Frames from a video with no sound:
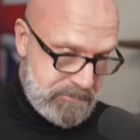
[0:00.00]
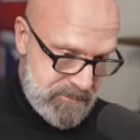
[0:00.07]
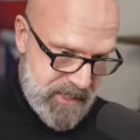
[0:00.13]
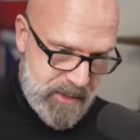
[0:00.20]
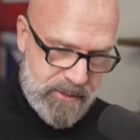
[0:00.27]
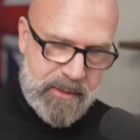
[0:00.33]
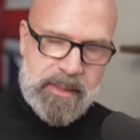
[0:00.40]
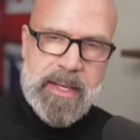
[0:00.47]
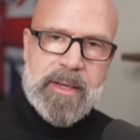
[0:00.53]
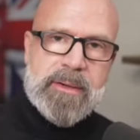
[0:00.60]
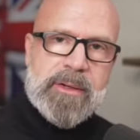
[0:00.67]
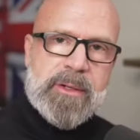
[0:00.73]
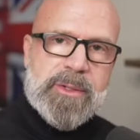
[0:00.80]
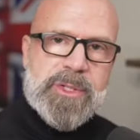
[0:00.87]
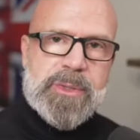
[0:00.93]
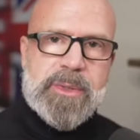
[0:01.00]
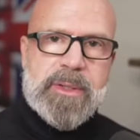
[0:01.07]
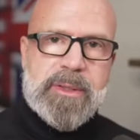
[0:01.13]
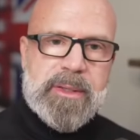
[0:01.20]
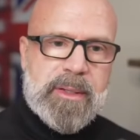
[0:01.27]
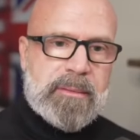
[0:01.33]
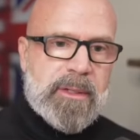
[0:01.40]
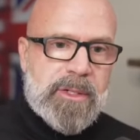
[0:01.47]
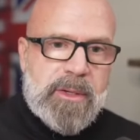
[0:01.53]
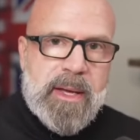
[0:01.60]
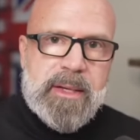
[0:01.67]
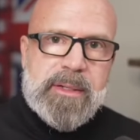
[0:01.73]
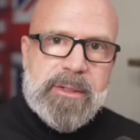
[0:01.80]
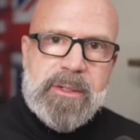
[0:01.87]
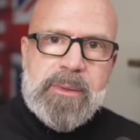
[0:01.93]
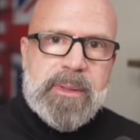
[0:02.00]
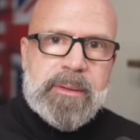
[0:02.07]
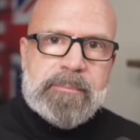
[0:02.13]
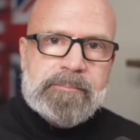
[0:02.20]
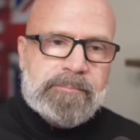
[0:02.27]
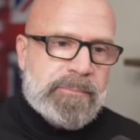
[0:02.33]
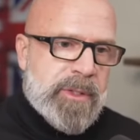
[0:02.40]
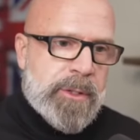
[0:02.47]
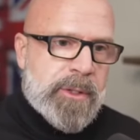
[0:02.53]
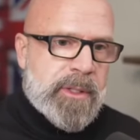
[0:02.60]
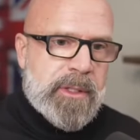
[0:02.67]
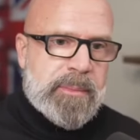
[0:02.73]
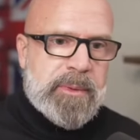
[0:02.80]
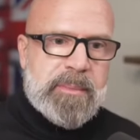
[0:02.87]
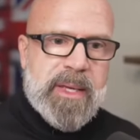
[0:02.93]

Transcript: down the ladder, you know, sort of thing, then you had to do it. You could have been